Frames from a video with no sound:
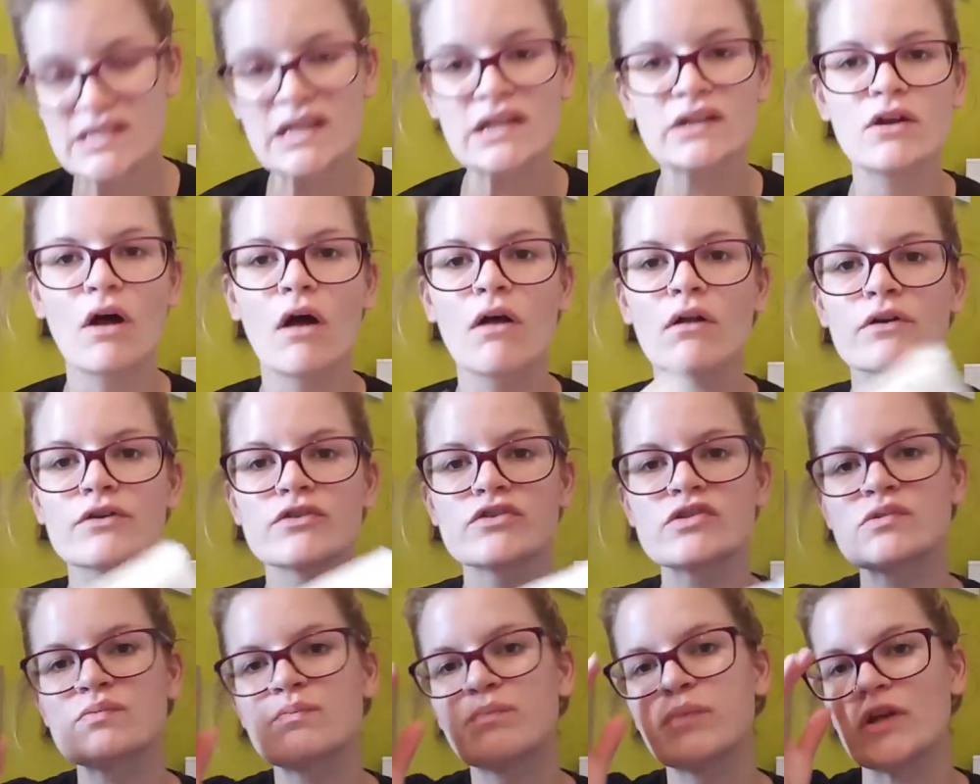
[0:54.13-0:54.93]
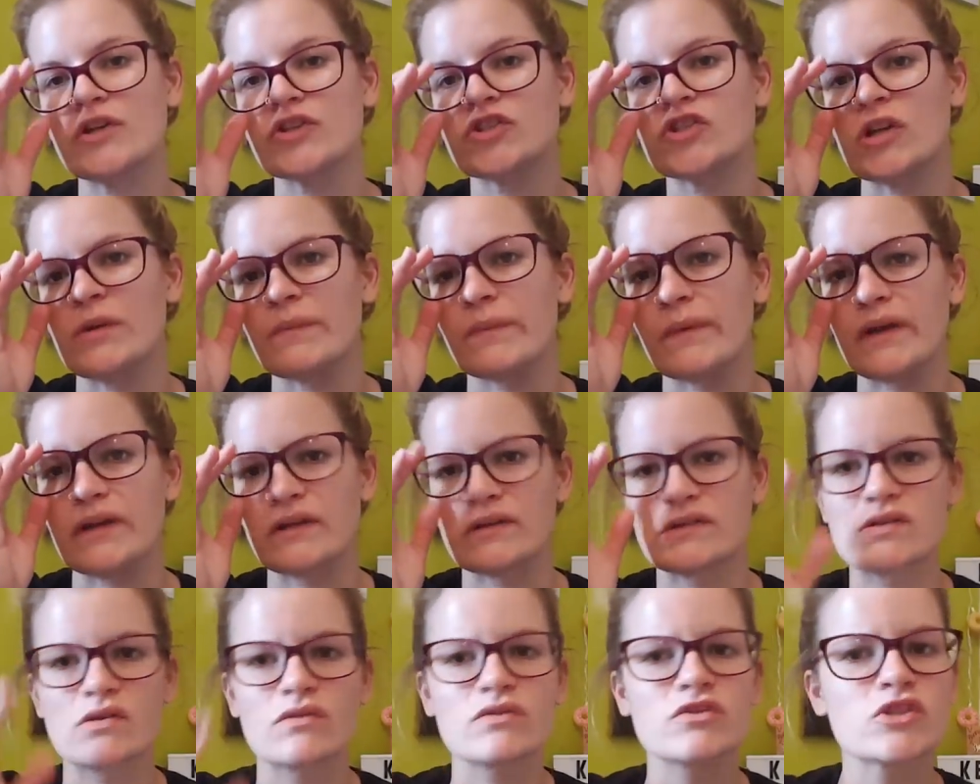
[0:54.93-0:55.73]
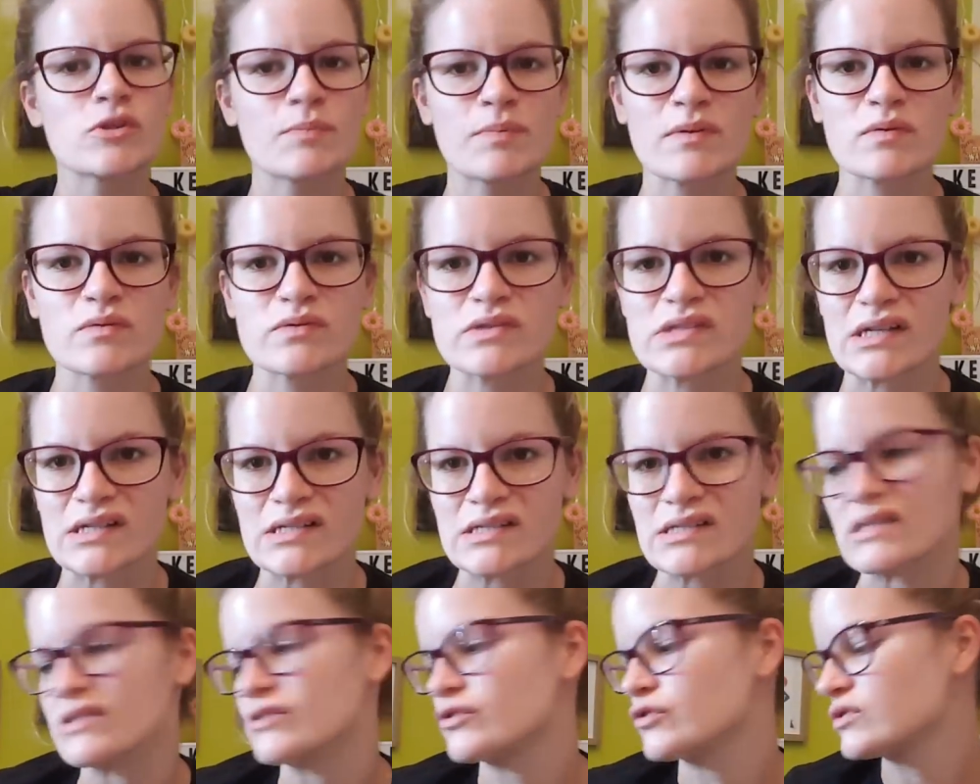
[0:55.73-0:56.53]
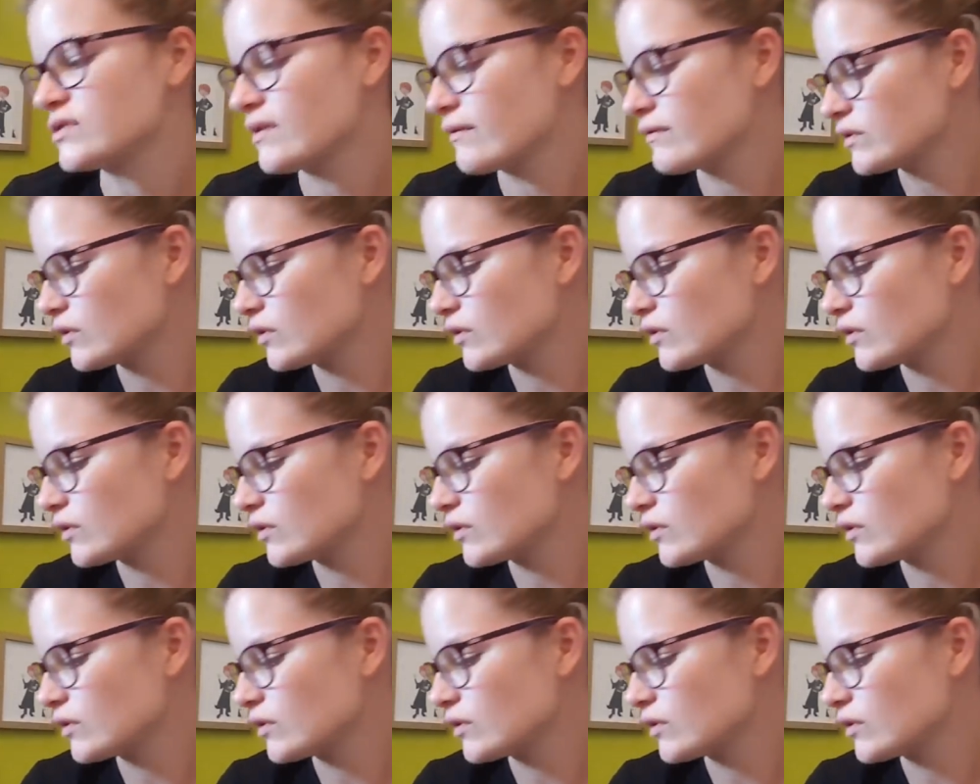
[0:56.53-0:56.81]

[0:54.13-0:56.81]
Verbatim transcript: was $10 plus shipping, so the shipping was like 6 or